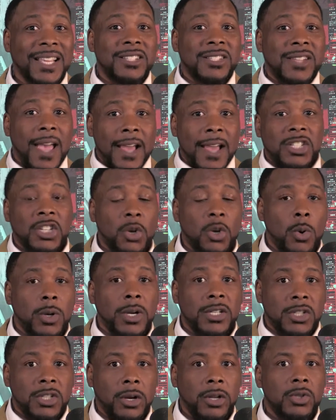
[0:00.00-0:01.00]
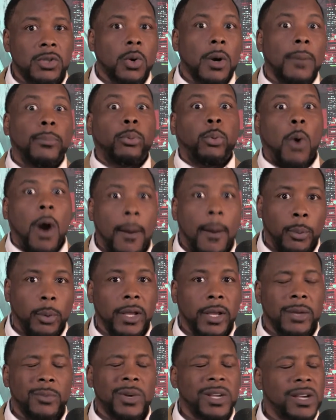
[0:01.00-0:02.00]
is actually going to turn into a
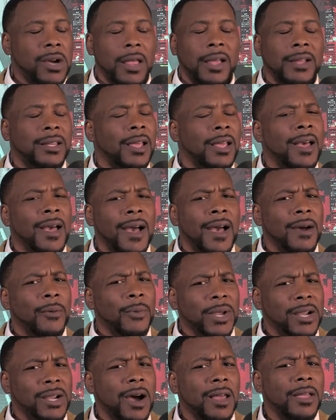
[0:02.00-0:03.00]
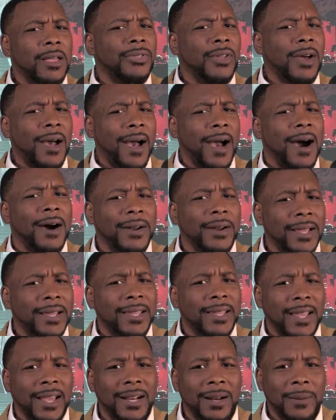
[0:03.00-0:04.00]
property. We call it the how to
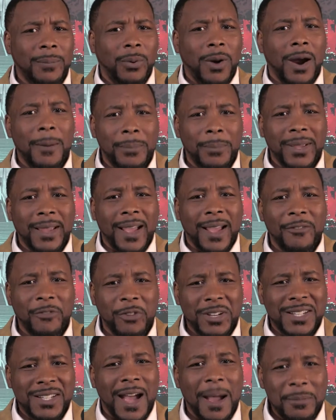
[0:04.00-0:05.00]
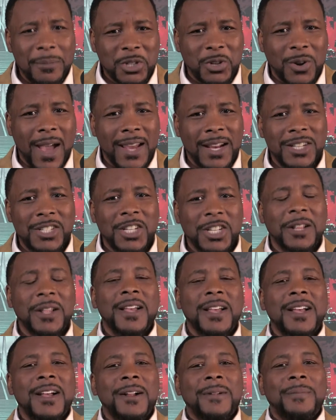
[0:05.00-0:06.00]
get a property every time strategy.
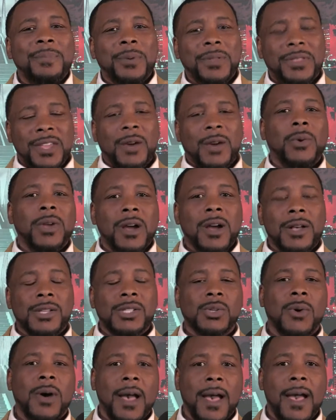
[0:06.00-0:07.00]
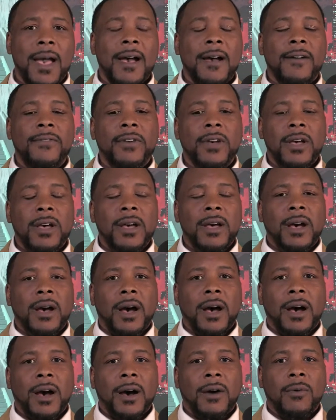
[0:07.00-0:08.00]
But then we also have
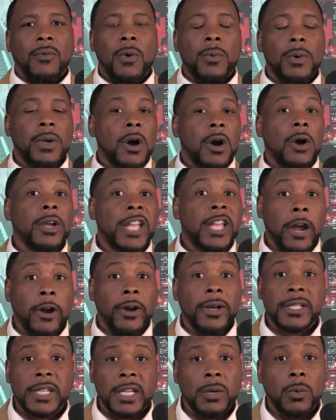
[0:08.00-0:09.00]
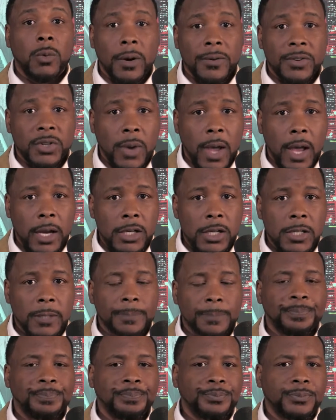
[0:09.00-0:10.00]
what we call guaranteed wealth
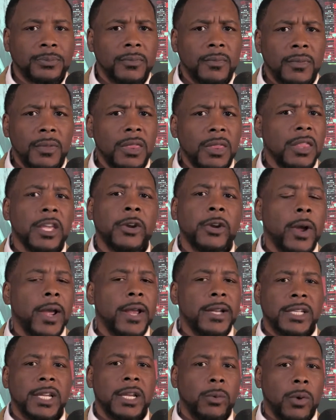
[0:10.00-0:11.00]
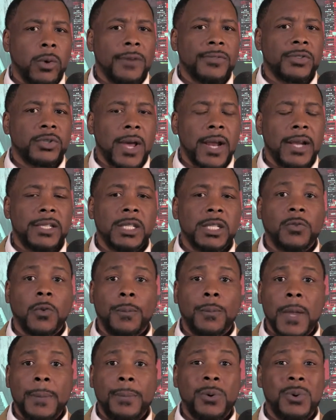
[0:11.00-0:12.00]
strategy. The guaranteed wealth strategy is
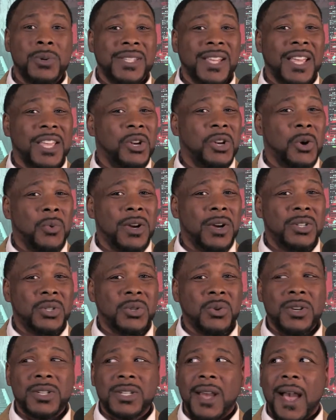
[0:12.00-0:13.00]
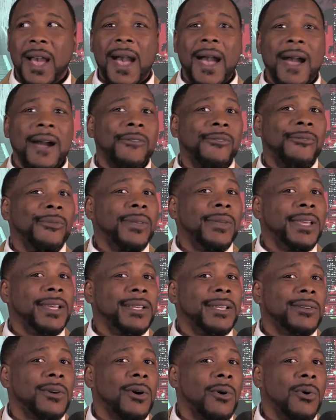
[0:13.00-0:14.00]
for people who say, you know what, George, I
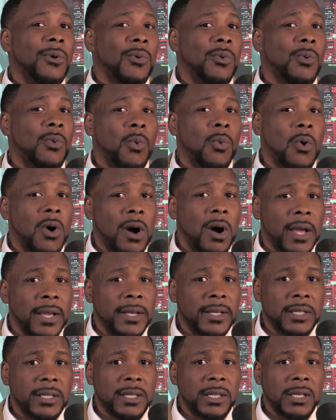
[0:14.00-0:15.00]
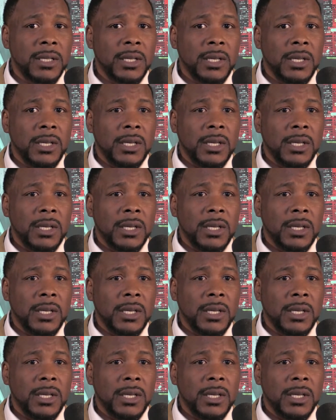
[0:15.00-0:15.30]
really don't want